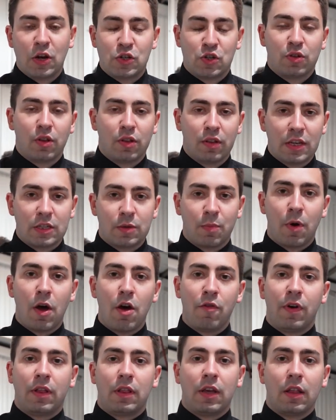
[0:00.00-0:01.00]
sure that these are
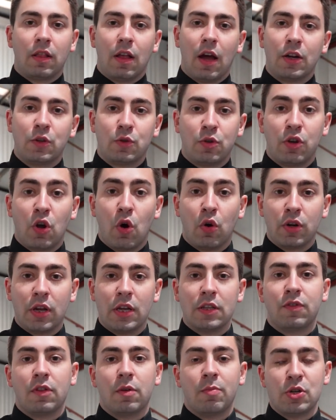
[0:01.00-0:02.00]
perfectly aligned to your
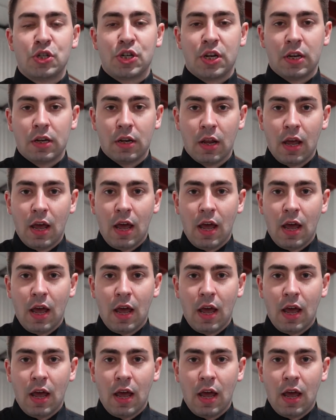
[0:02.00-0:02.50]
needs for the machine,